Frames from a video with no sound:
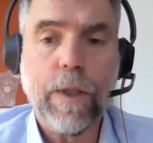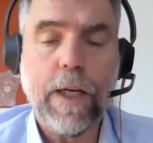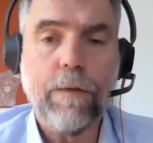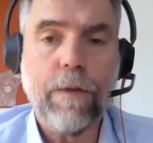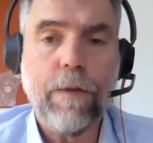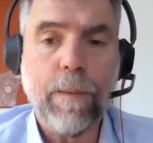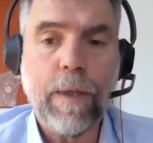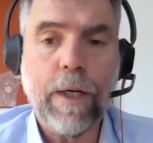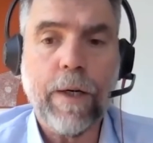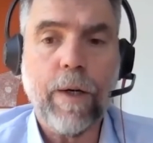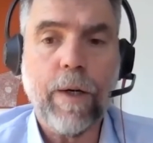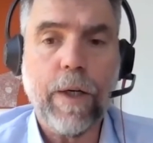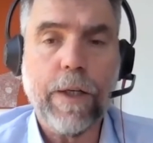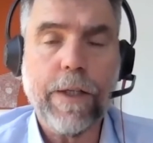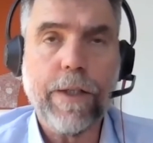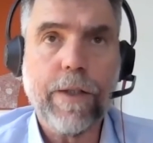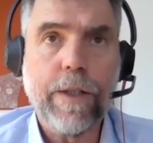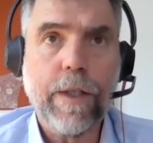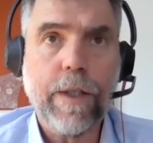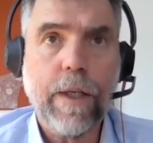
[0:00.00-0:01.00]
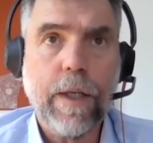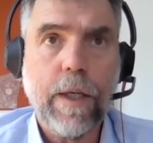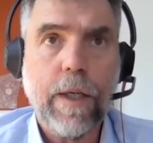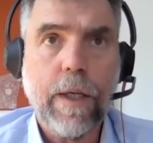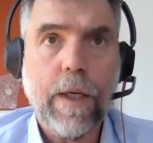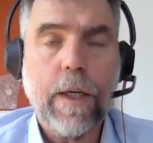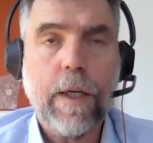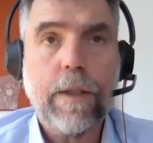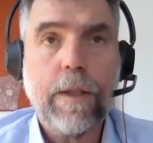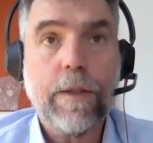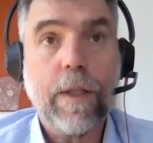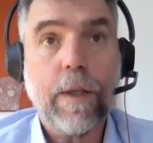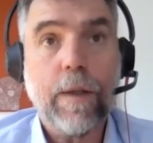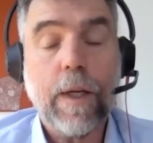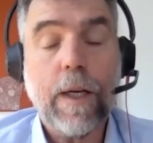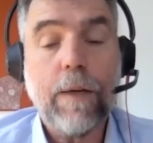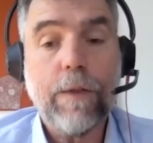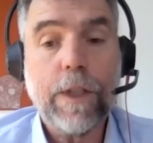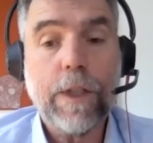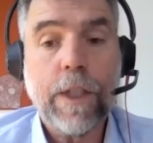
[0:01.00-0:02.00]
have MRIs. So they'll
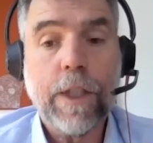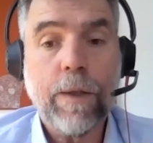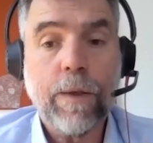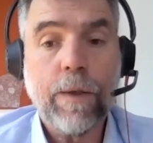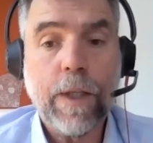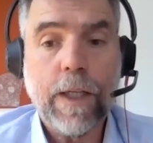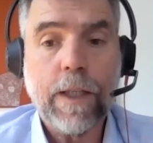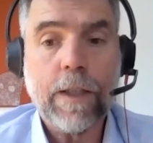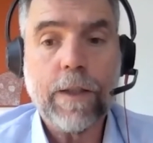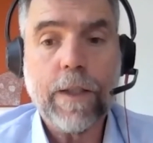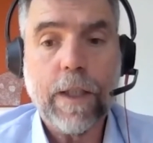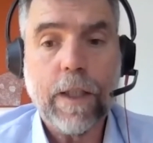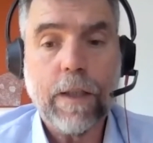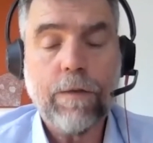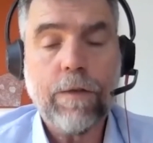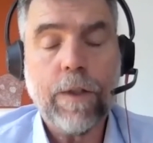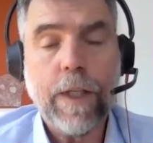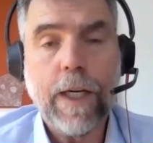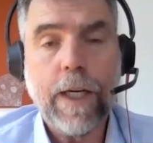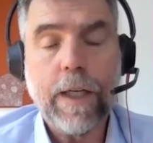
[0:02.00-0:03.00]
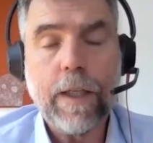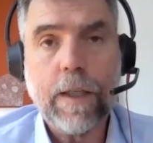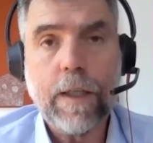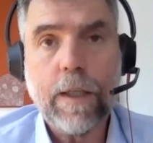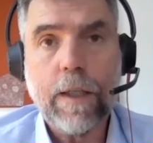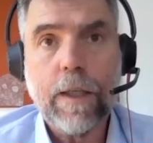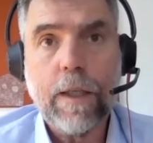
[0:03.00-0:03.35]
have a general anaesthetic for that.